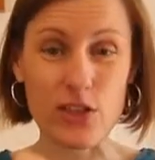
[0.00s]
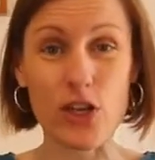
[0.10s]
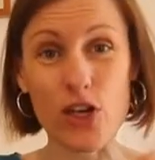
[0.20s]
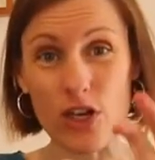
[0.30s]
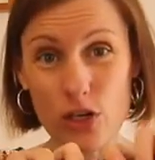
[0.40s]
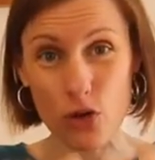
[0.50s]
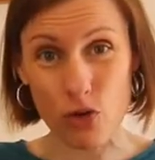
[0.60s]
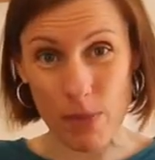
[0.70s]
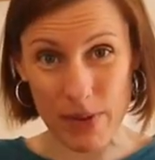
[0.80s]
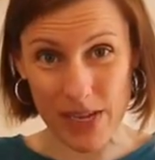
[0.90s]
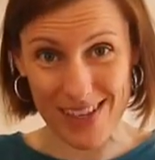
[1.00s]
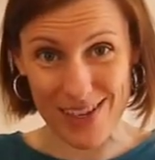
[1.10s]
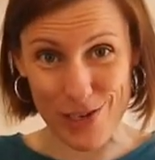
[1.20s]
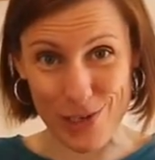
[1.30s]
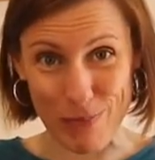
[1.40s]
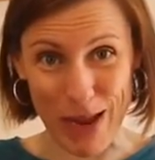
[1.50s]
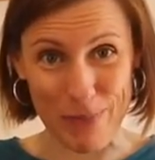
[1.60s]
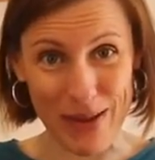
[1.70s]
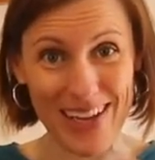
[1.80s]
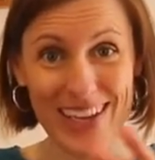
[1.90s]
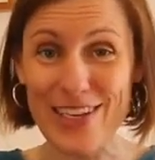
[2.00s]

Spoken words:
So you're not gripping the newspaper.